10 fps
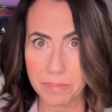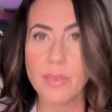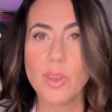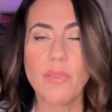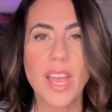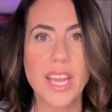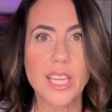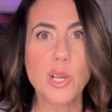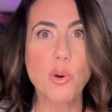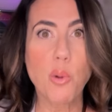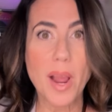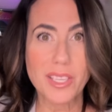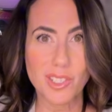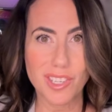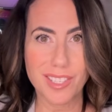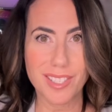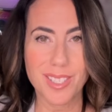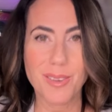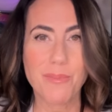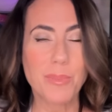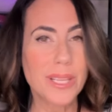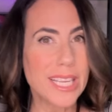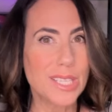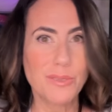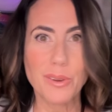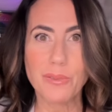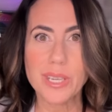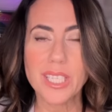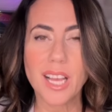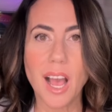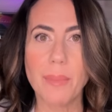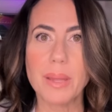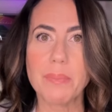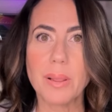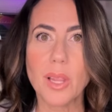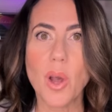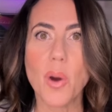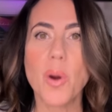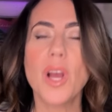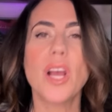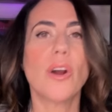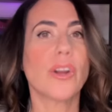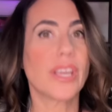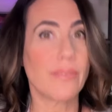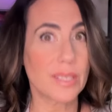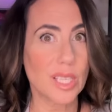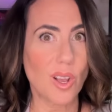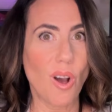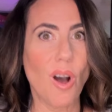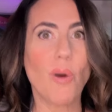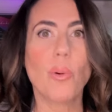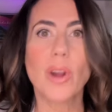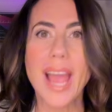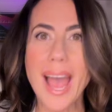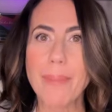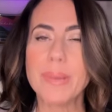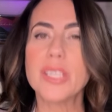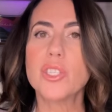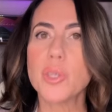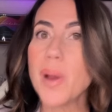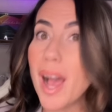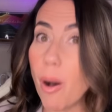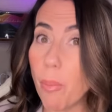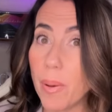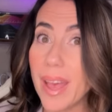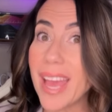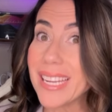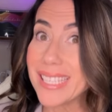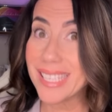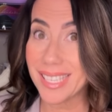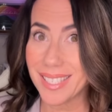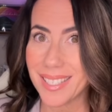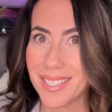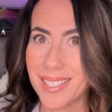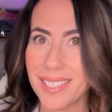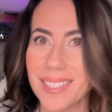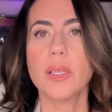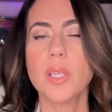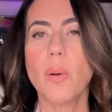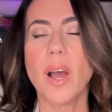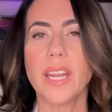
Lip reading: If you have any questions, please feel free to comment below or give us a call. We're happy to help and assist. So